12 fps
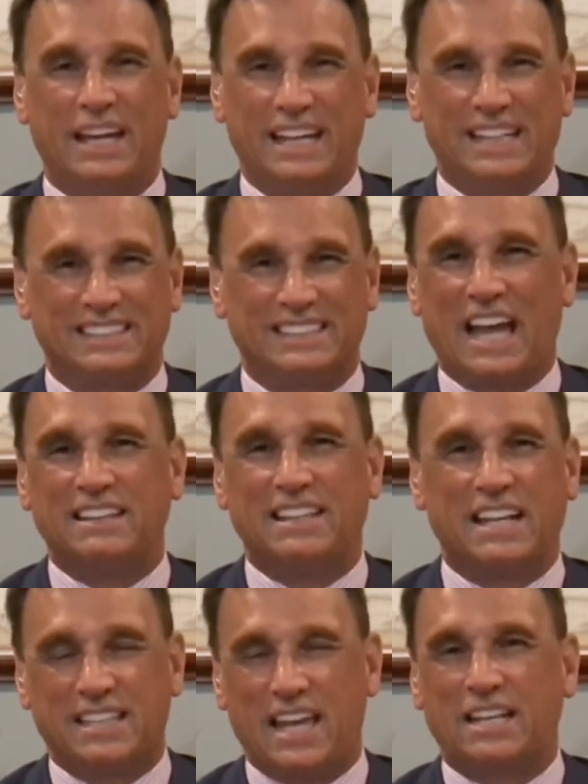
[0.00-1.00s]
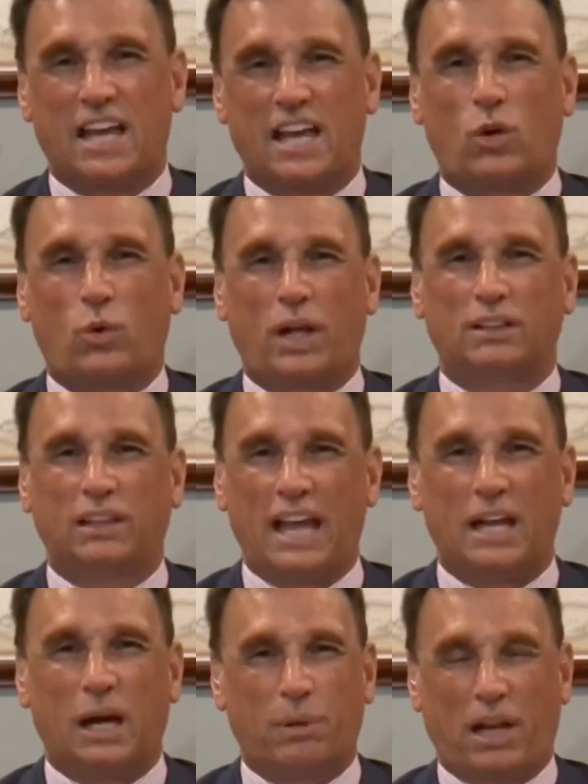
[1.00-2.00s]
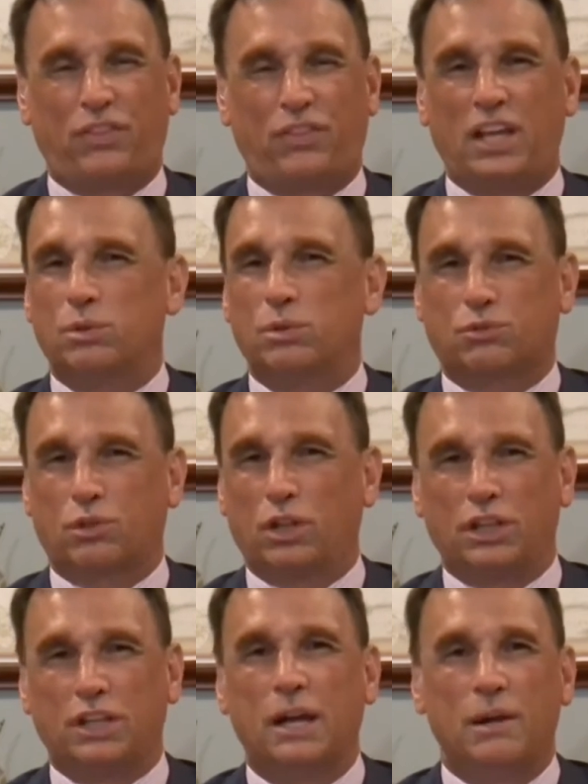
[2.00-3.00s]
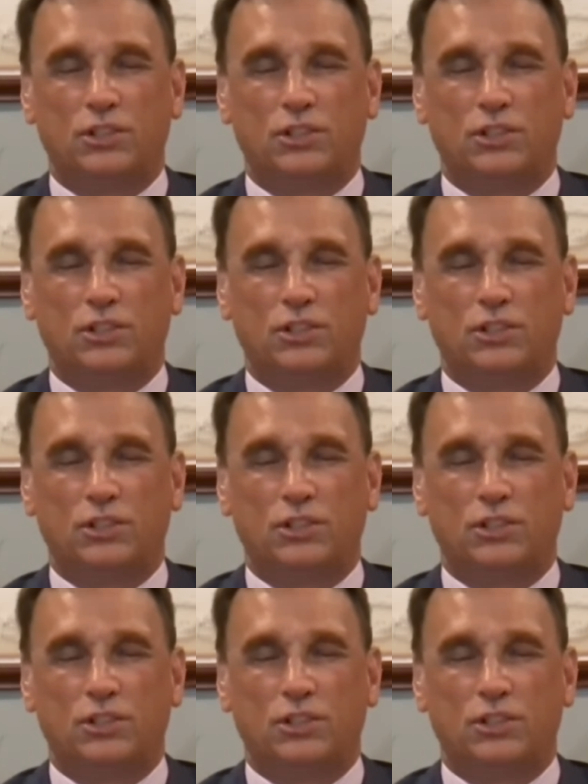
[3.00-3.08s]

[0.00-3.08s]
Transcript: Instead, they take that quick layup, and I think it was really